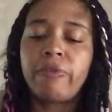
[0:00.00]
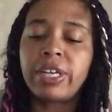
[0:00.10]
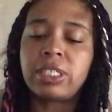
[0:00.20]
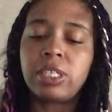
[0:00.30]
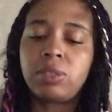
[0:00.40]

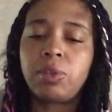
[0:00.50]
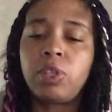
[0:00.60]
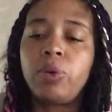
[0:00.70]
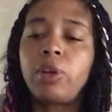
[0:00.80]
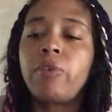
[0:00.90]
resonates
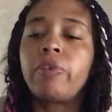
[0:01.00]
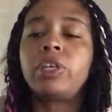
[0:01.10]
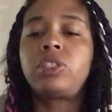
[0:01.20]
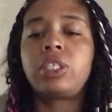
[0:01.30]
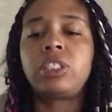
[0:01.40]
with you and you're
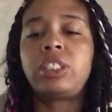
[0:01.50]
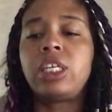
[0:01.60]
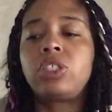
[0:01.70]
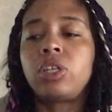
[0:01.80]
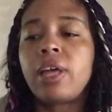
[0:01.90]
really trying to
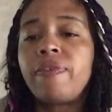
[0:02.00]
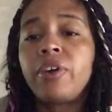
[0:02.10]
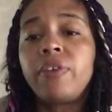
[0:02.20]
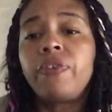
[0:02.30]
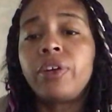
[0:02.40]
change your life,
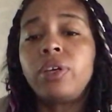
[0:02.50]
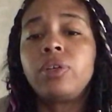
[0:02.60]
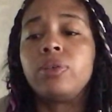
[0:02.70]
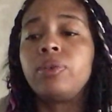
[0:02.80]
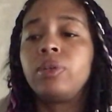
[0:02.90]
good for
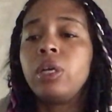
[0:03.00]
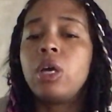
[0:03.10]
you.